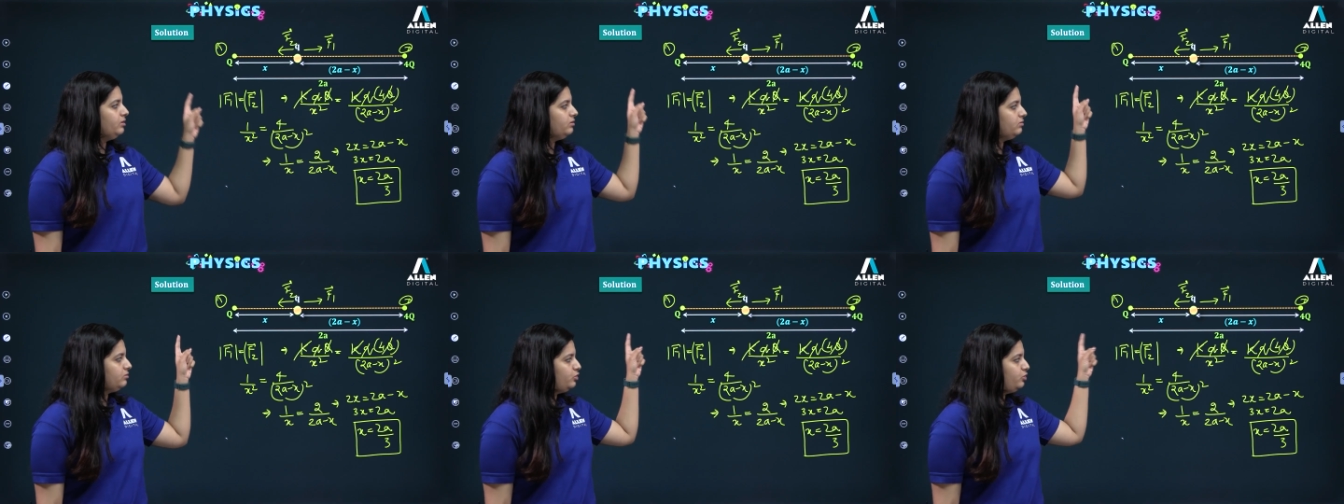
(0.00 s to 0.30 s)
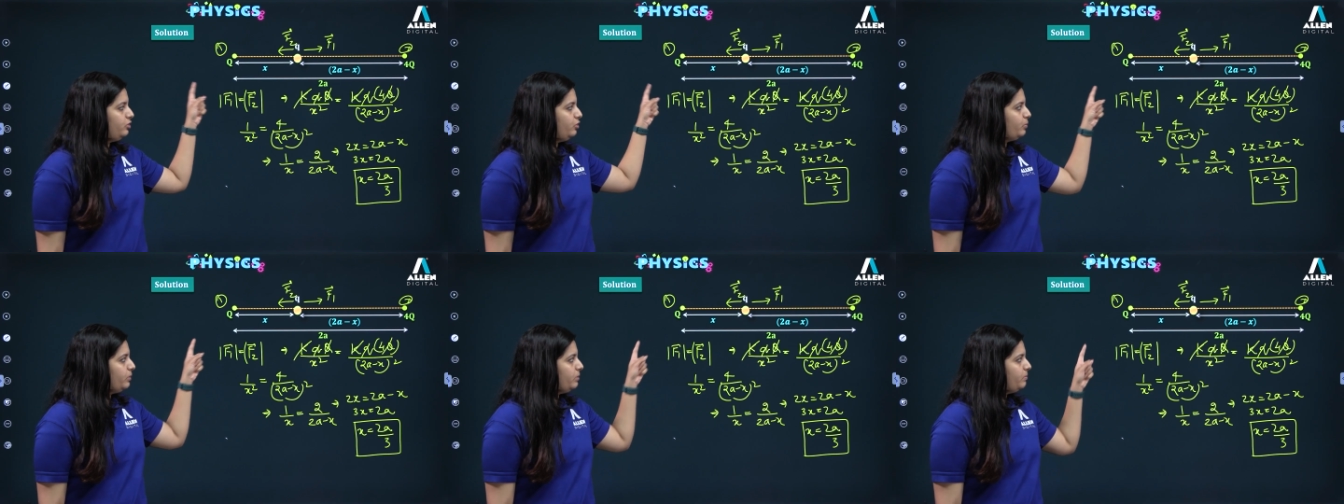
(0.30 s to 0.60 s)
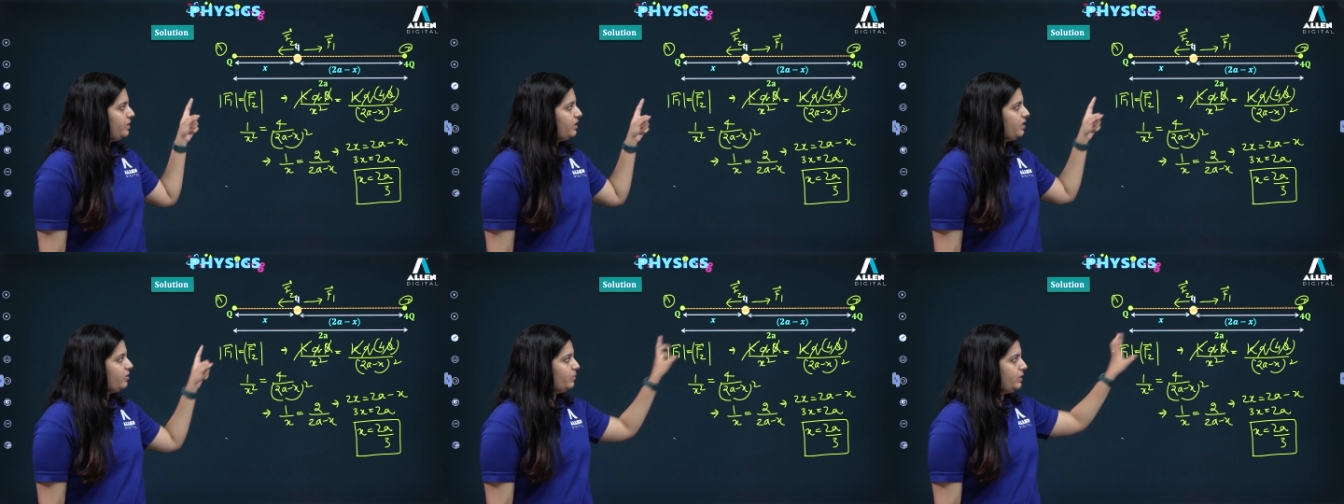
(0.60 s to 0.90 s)
you will
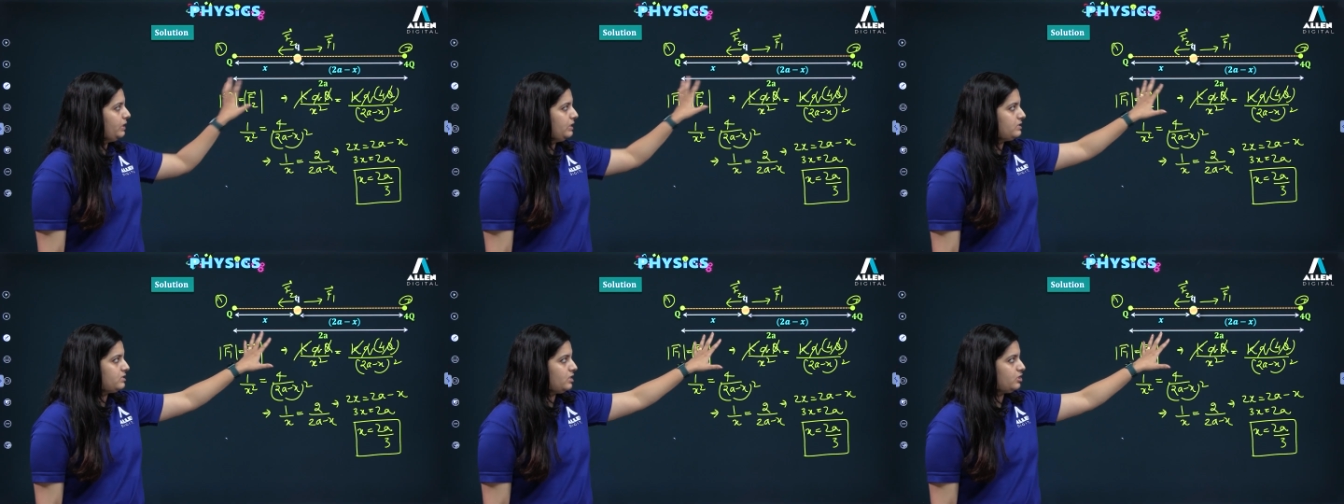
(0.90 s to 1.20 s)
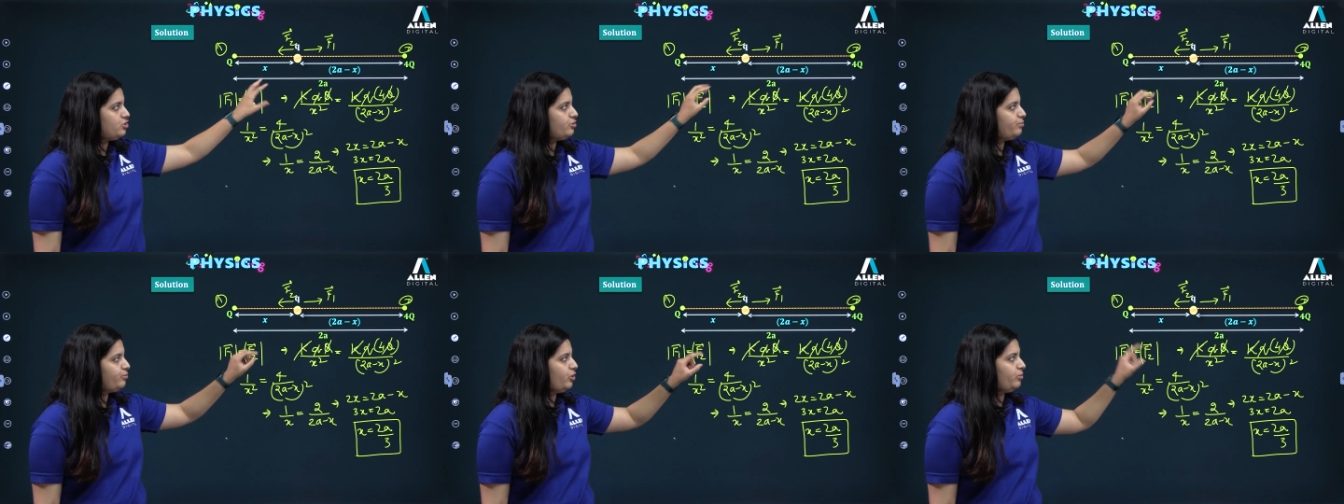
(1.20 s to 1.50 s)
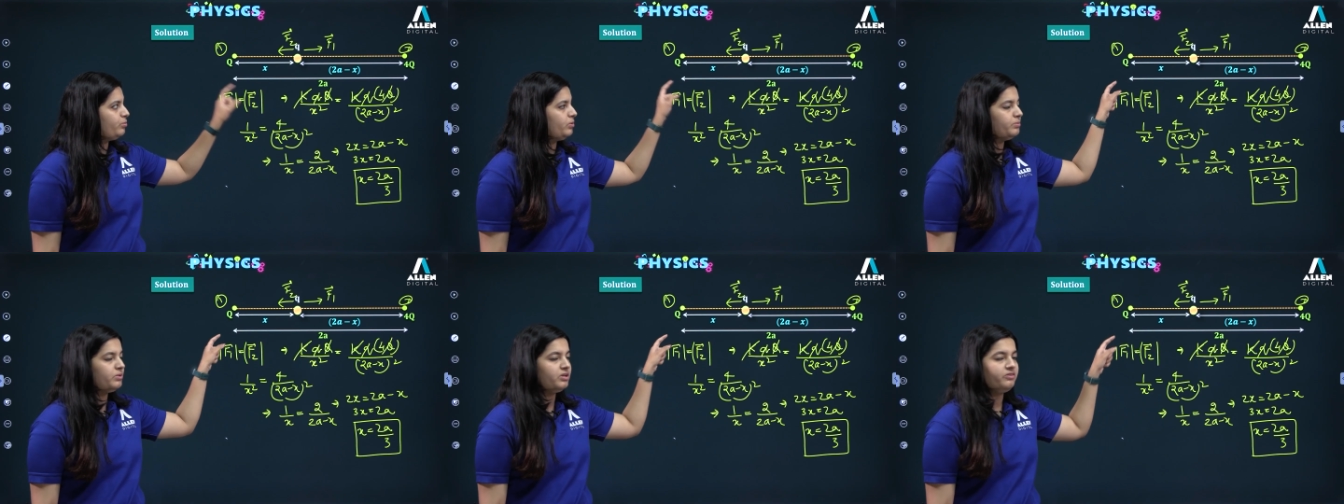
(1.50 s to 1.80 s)
be given in such a
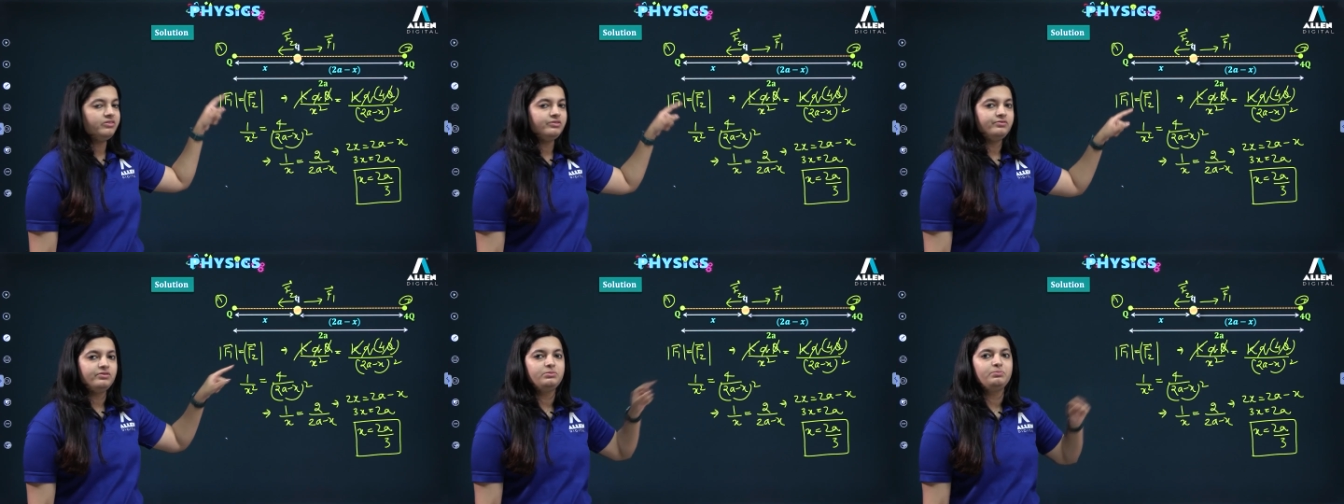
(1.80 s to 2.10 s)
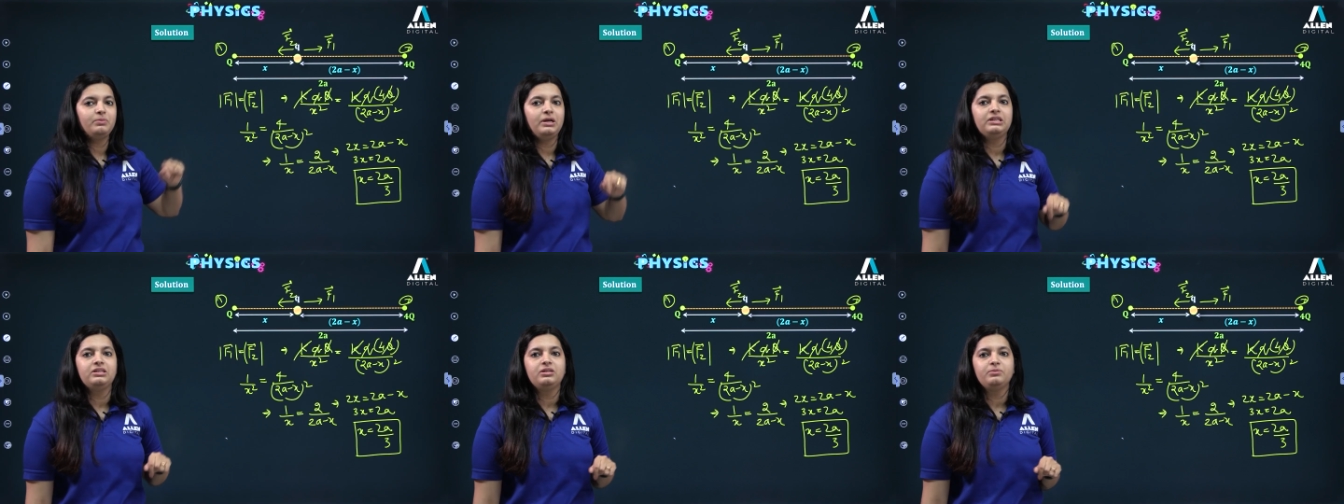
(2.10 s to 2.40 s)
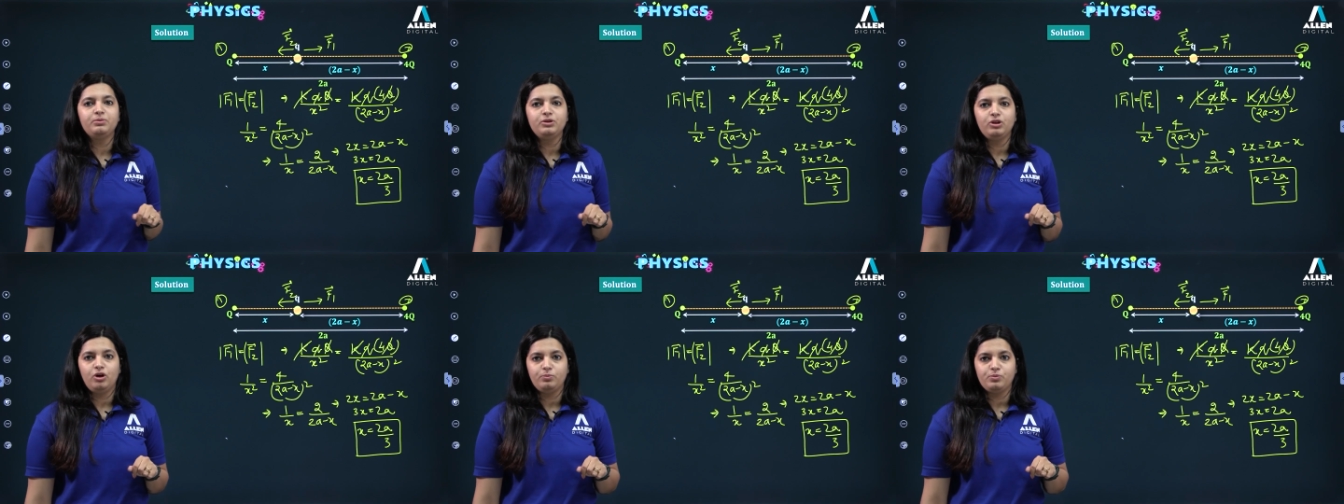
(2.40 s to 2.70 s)
problem given with
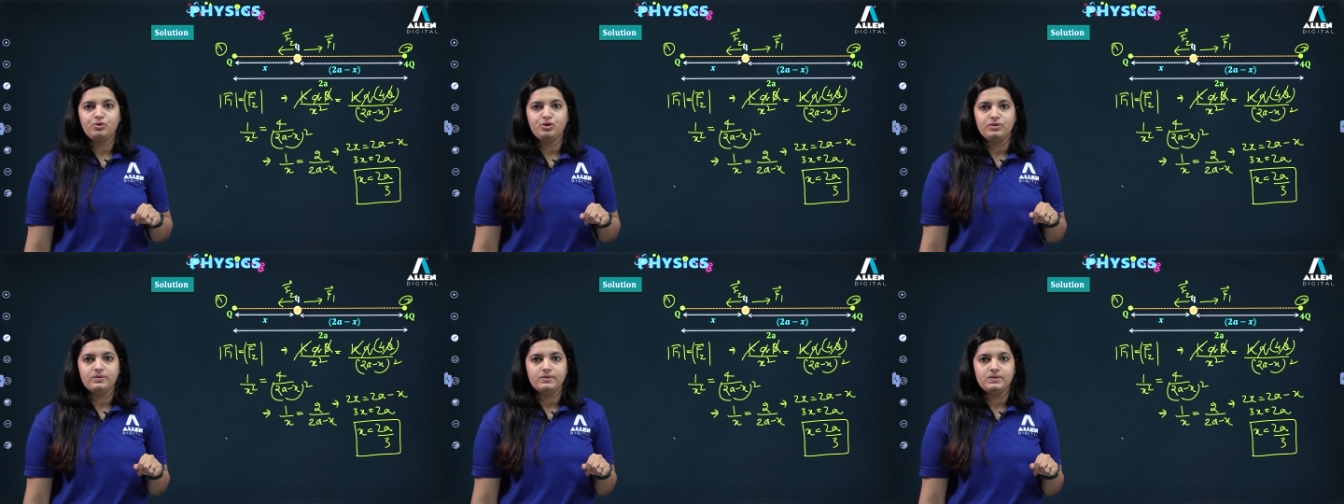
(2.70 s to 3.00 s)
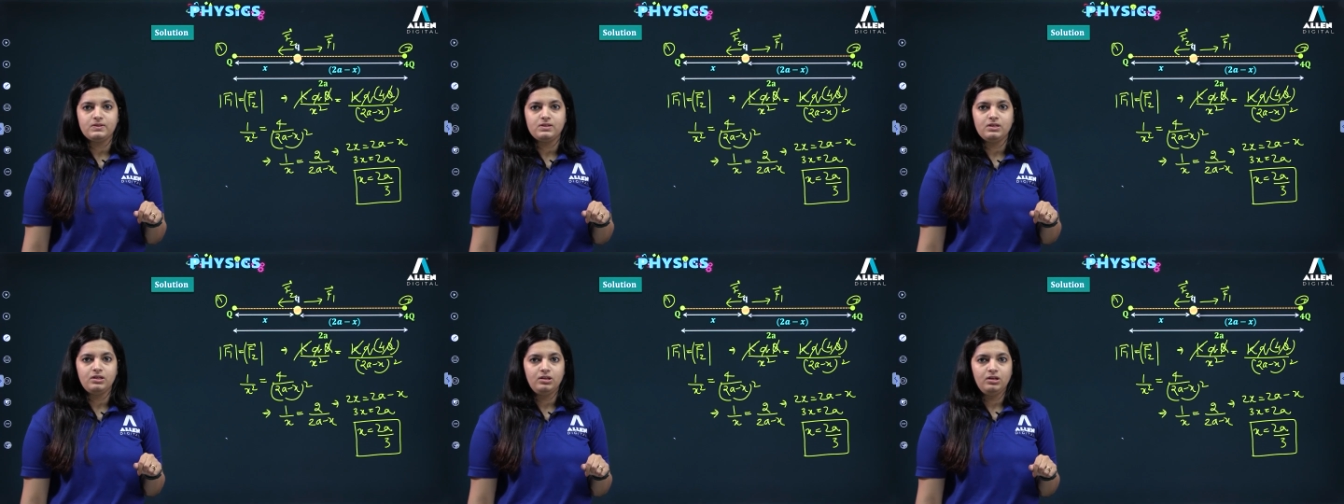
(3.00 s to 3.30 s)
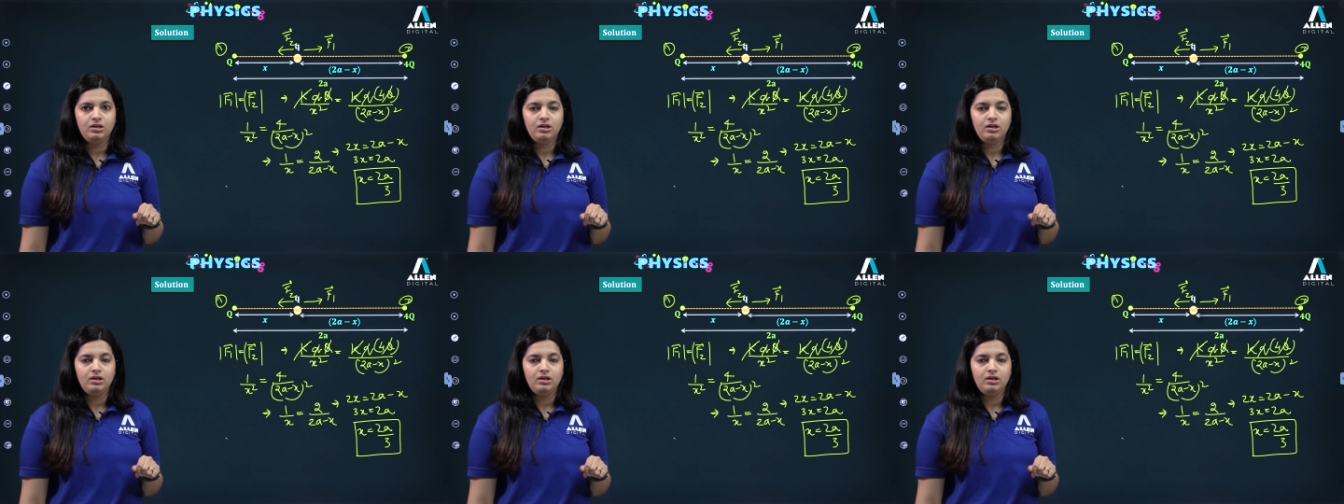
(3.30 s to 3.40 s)
multiple options.